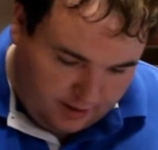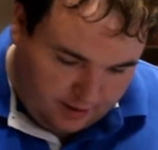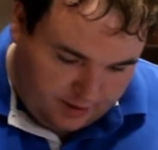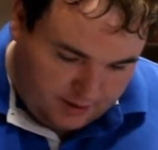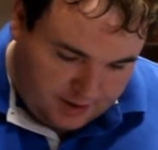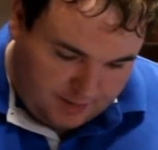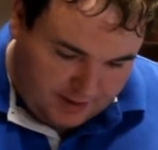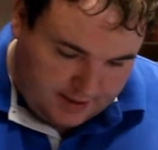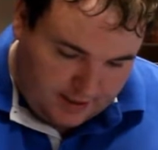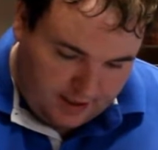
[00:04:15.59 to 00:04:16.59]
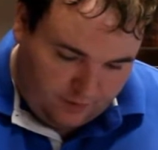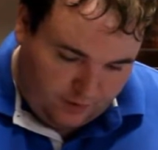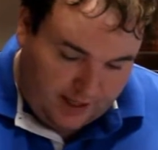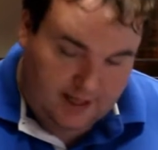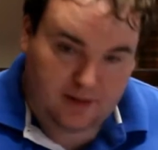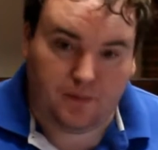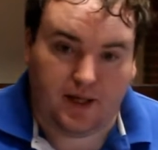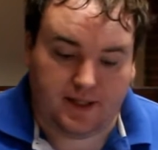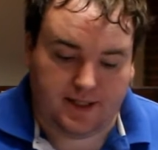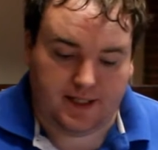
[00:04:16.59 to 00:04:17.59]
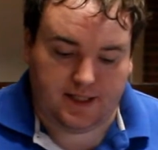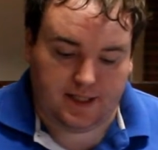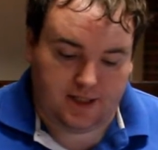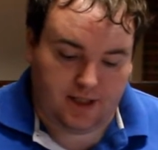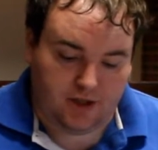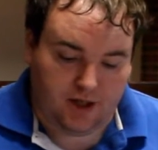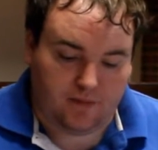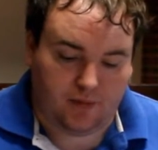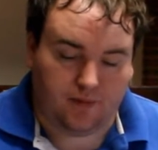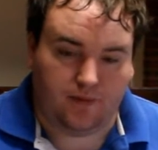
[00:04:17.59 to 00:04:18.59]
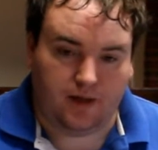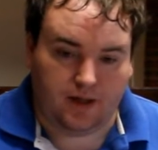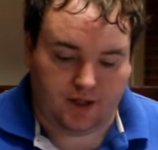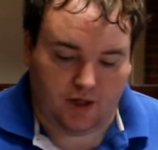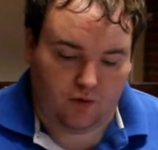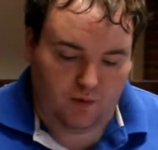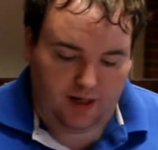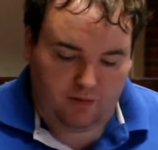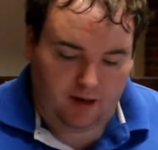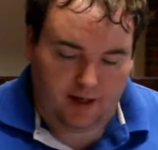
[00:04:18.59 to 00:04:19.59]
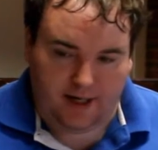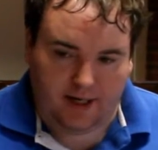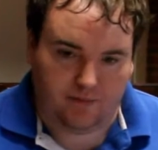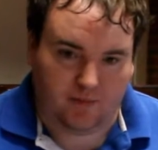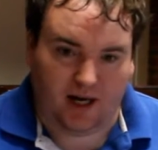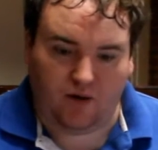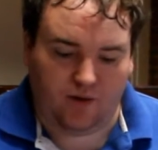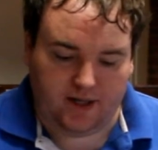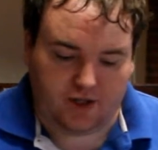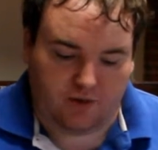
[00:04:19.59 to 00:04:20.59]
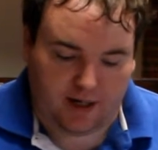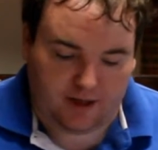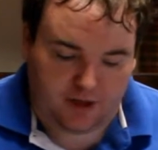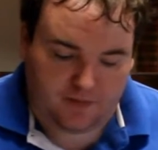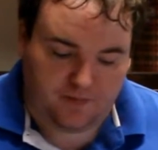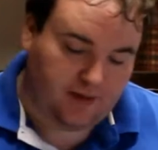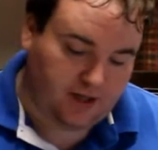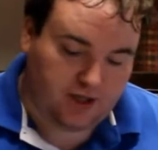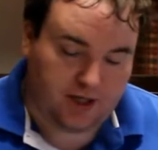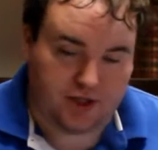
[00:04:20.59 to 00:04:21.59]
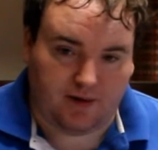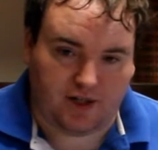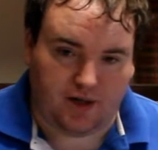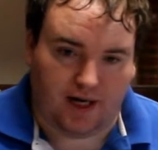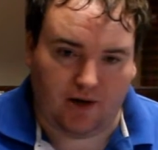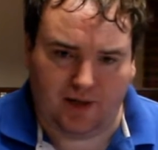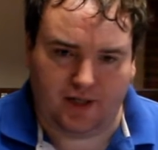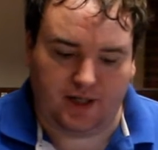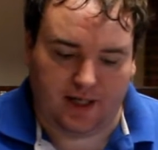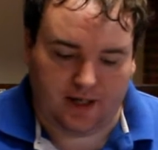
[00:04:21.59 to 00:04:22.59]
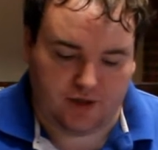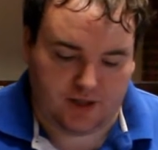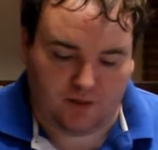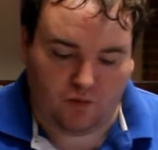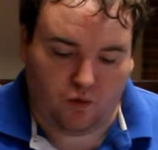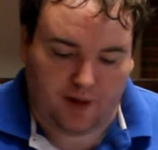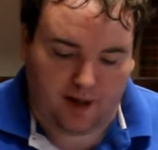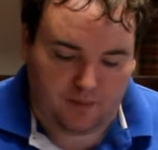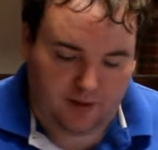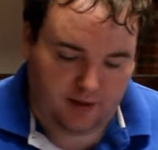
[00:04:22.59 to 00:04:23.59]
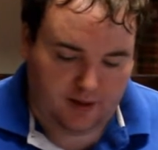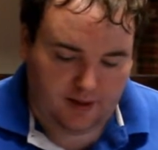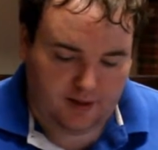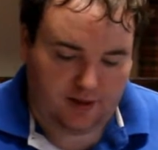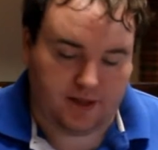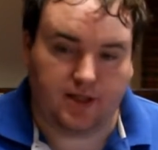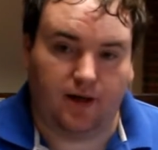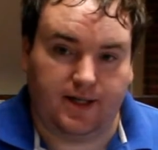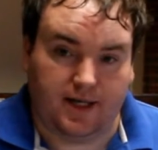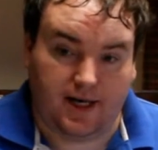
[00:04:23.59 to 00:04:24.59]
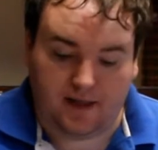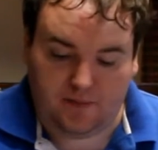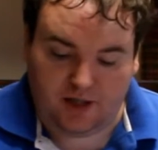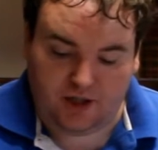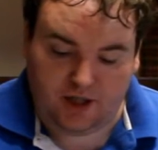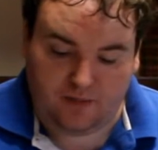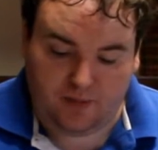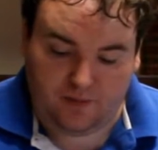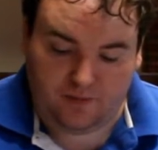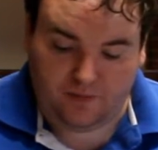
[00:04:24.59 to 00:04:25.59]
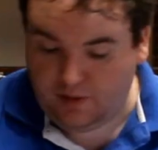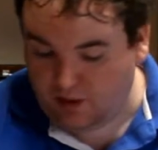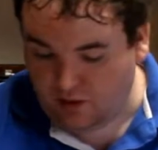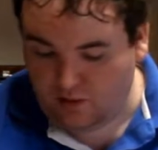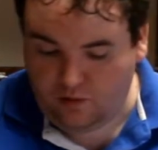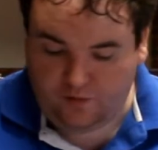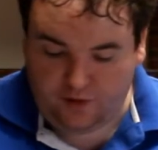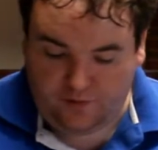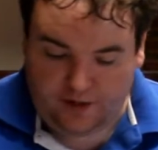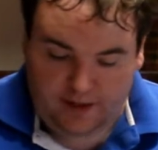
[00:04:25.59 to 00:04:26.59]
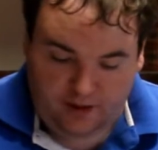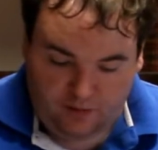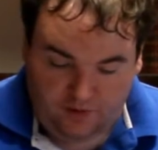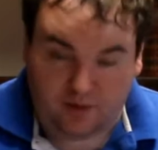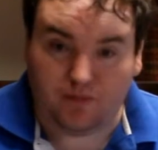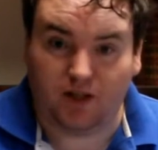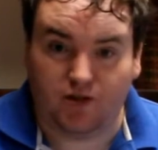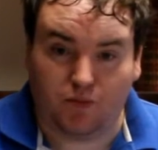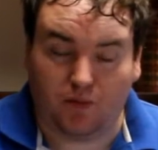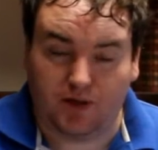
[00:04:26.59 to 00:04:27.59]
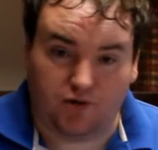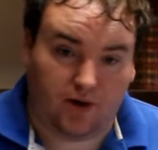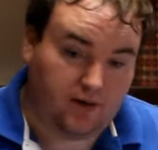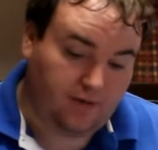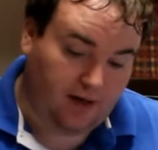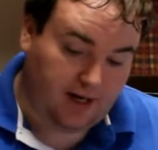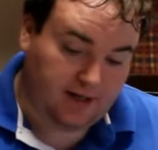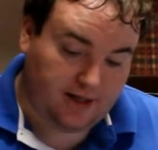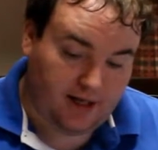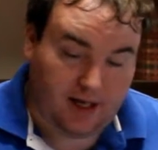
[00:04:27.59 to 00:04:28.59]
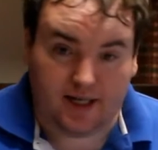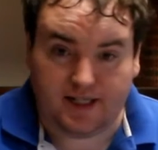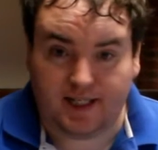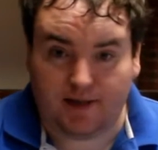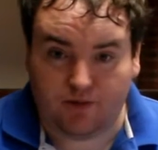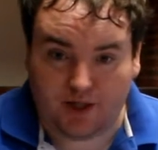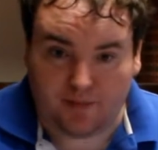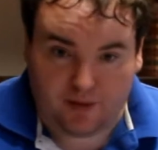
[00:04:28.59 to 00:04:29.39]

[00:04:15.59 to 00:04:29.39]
There's space in here for an 8-pin DCC chip. So when you run it in, hour each direction, then change direction, hour each again, just to warm it up, you could slide in an 8-pin chip. Or if you're feeling confident, probably try and add in a sound chip.